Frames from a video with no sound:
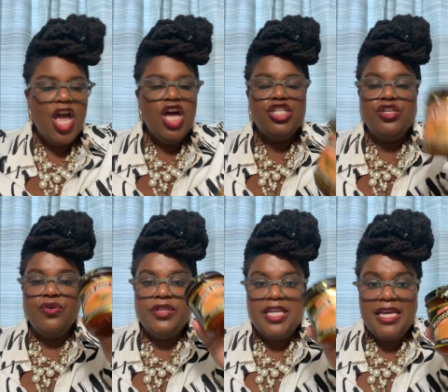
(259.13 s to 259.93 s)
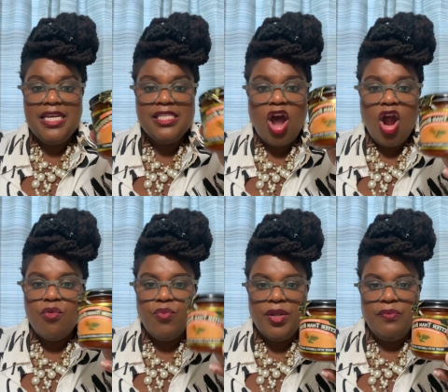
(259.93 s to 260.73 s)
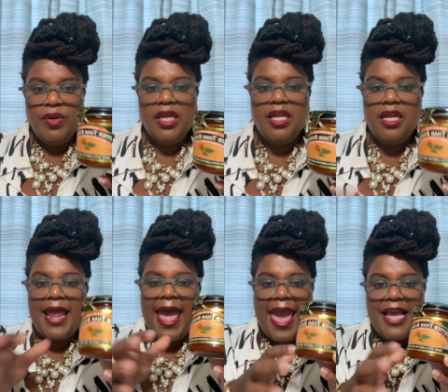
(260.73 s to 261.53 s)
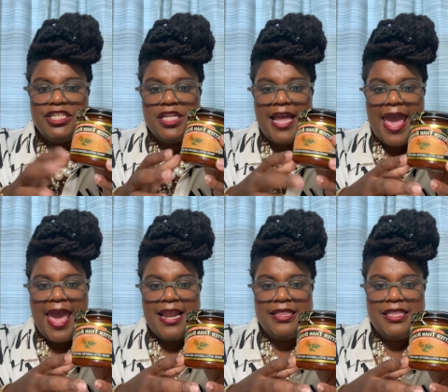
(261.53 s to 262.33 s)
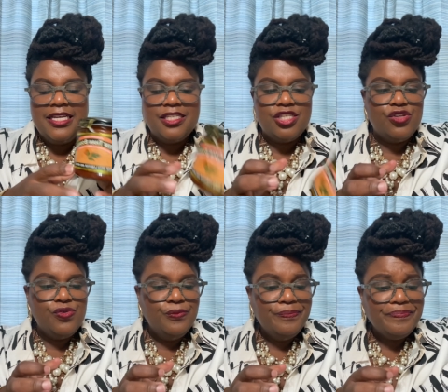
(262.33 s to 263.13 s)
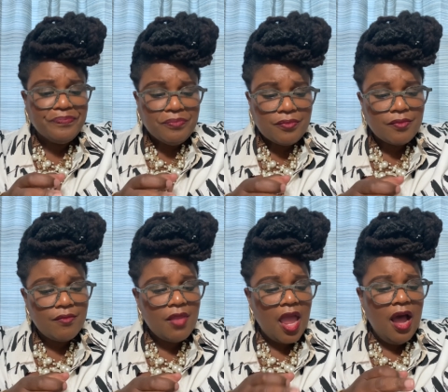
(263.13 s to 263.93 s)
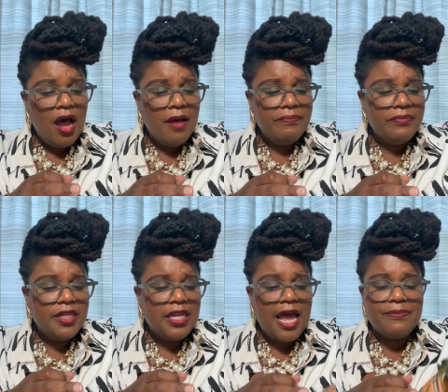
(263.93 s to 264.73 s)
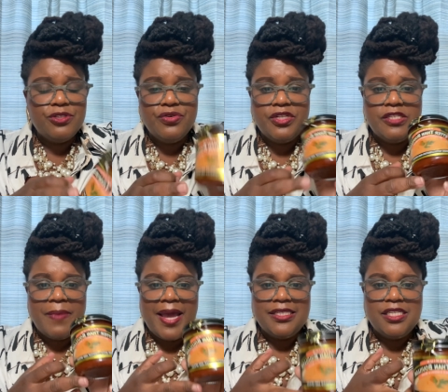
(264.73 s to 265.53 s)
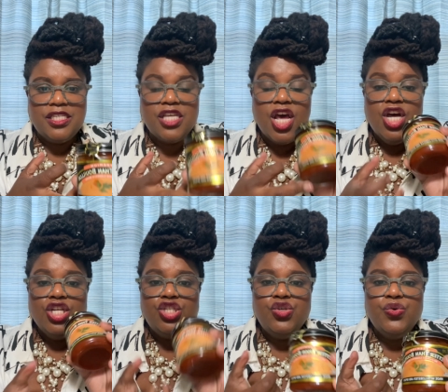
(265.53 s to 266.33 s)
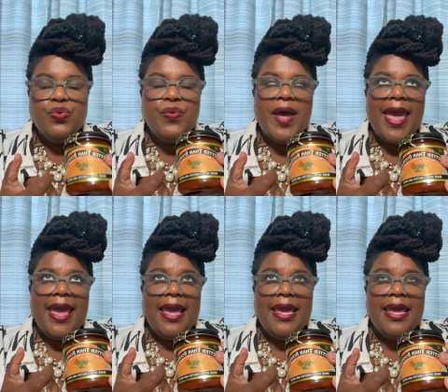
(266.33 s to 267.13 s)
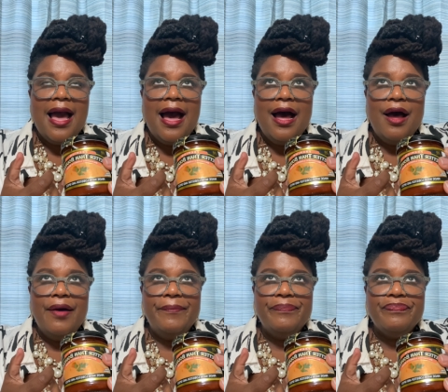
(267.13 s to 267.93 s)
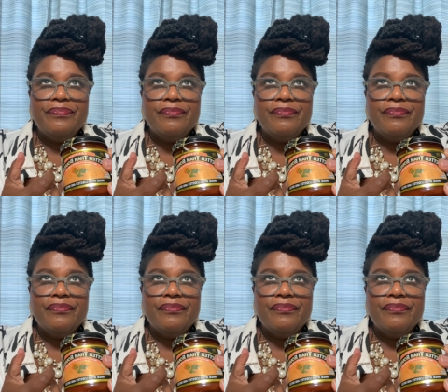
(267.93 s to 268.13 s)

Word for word: So these are really, really good. I actually added this to um, the lobster and spices to a, um,